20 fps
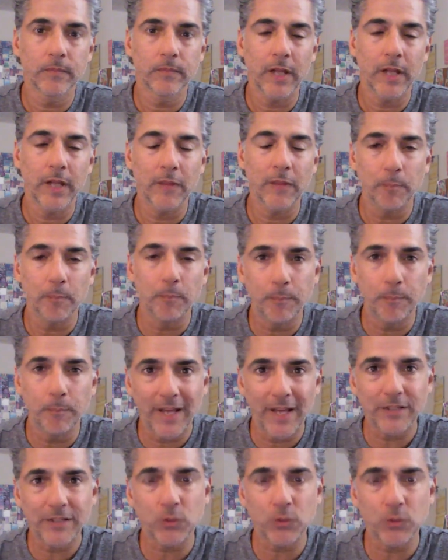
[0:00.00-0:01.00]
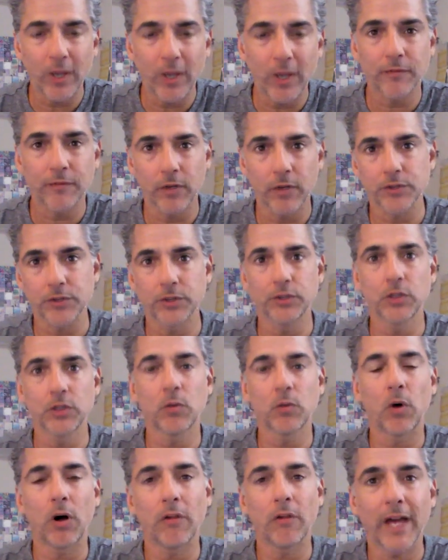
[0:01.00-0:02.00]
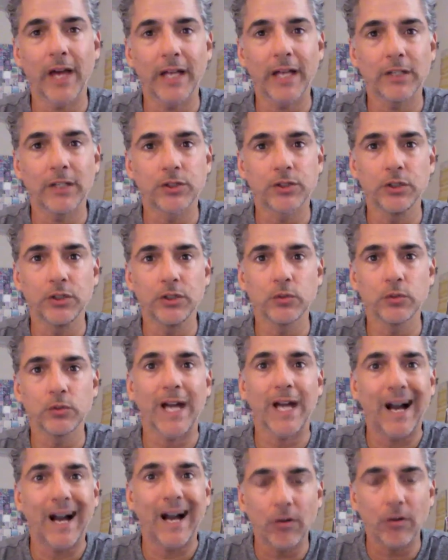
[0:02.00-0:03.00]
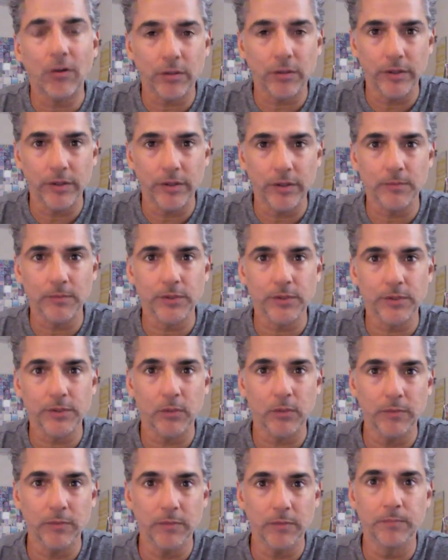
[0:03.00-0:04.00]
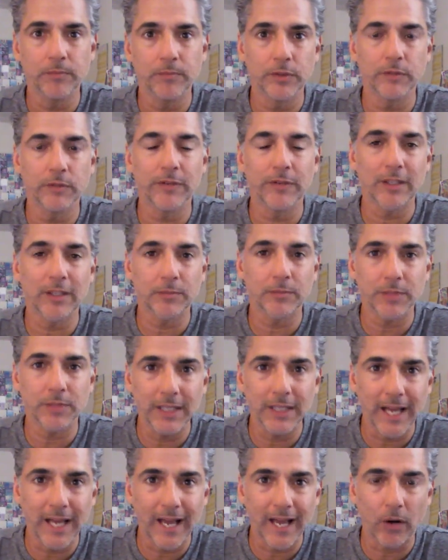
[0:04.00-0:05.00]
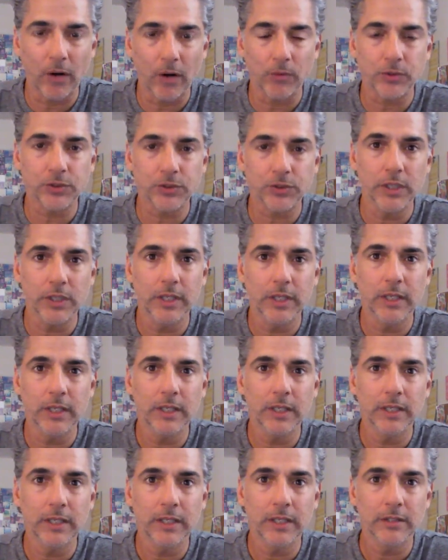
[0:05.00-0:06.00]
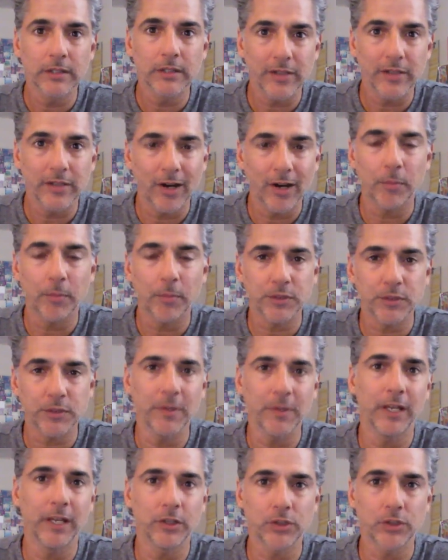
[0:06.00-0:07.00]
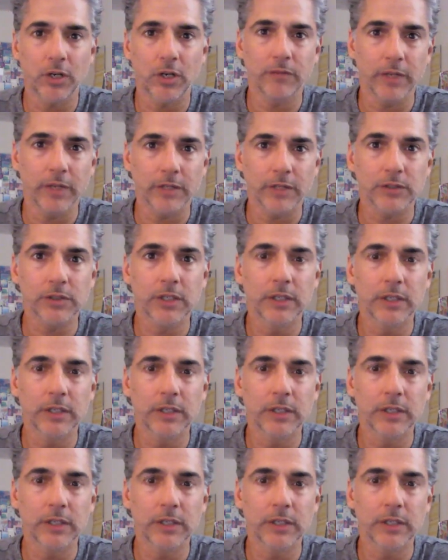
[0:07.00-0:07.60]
And the best way for us to do all that is to use algorithms that we developed in-house to help us manage our risk.